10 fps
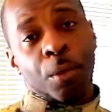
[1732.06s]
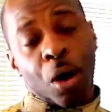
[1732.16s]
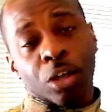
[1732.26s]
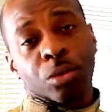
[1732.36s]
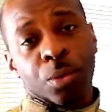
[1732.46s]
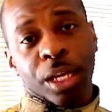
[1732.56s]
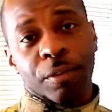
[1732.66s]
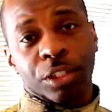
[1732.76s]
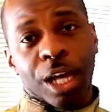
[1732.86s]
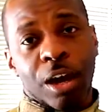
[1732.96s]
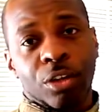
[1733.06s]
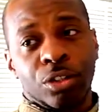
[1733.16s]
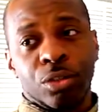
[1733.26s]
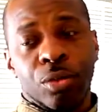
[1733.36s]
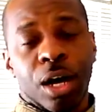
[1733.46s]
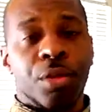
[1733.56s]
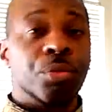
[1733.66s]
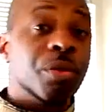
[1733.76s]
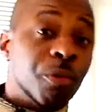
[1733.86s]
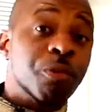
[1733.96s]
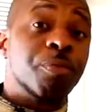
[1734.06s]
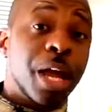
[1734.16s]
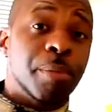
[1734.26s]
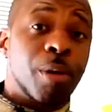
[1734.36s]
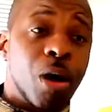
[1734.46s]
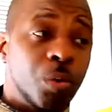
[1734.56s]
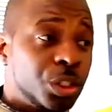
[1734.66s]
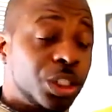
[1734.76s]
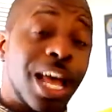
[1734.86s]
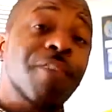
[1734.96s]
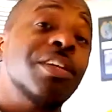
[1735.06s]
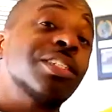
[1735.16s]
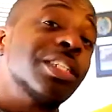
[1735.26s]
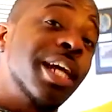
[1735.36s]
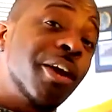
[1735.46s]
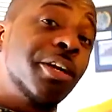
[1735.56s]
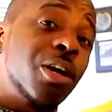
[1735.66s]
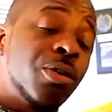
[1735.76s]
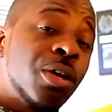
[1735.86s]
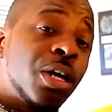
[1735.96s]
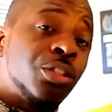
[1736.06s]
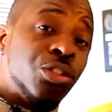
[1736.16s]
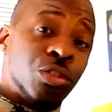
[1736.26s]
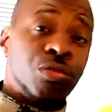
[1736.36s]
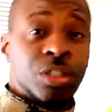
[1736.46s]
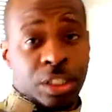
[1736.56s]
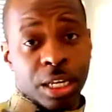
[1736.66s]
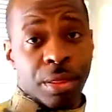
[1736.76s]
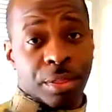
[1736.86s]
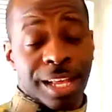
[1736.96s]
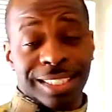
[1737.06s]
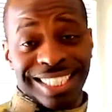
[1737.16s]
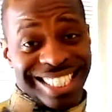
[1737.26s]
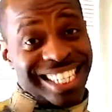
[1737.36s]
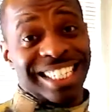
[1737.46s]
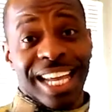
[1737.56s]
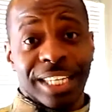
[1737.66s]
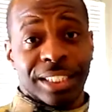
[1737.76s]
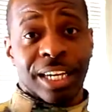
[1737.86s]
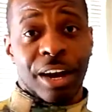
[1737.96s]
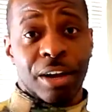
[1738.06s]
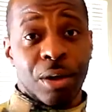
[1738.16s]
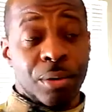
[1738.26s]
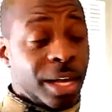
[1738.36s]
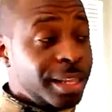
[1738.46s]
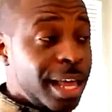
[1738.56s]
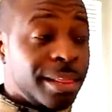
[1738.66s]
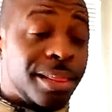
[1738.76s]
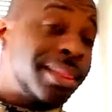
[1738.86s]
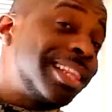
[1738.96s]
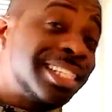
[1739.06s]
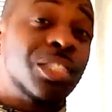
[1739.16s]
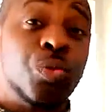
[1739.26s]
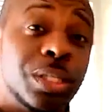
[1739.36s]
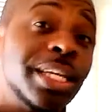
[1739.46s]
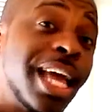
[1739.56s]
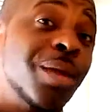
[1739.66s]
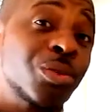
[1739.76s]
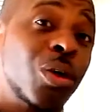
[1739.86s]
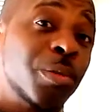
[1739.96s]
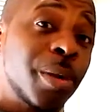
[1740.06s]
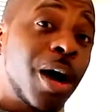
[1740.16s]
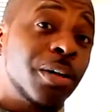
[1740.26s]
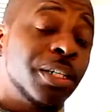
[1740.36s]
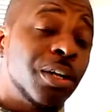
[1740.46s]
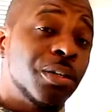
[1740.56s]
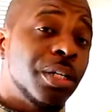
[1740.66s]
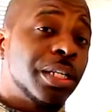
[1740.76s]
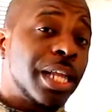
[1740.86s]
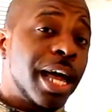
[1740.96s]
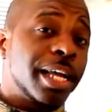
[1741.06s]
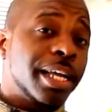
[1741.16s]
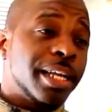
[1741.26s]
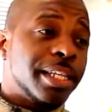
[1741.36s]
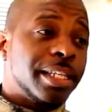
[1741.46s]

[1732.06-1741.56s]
We're also want to give a shout out to Three River Paintball, which is happening scenario June 6th. That's the D-Day scenario. And this is what the game's all about, you know, like,